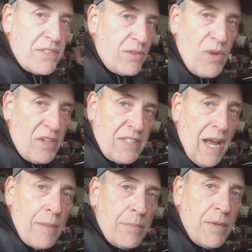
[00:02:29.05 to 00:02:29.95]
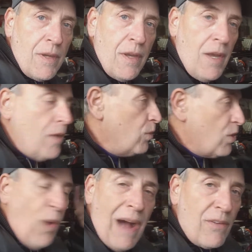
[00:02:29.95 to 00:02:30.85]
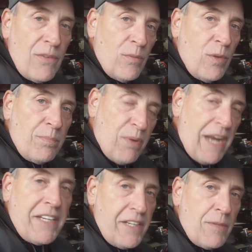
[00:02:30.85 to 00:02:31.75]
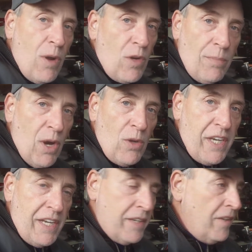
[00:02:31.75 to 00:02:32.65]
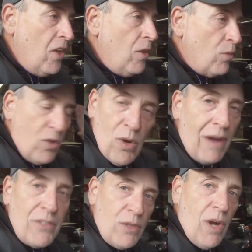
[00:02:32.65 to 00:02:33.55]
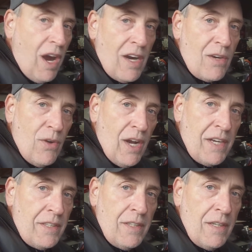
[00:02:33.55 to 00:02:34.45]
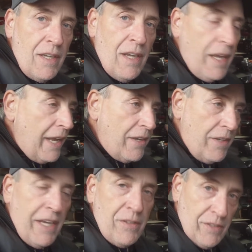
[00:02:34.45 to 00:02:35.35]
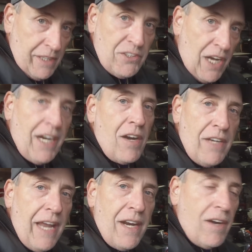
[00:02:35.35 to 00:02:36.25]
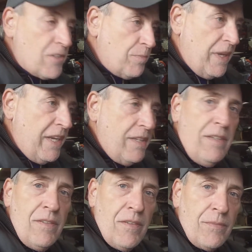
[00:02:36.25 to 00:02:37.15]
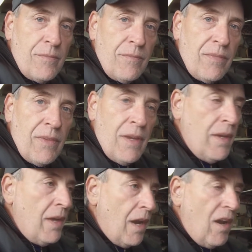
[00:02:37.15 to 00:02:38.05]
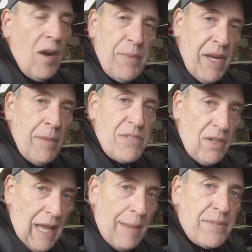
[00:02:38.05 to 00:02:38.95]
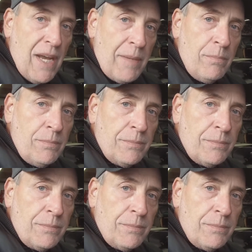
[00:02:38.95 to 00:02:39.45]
in real time. We'll go out and we'll get the motor broke in. We'll go out and do a hard run and check our data, our speed, our RPMs, our lap time.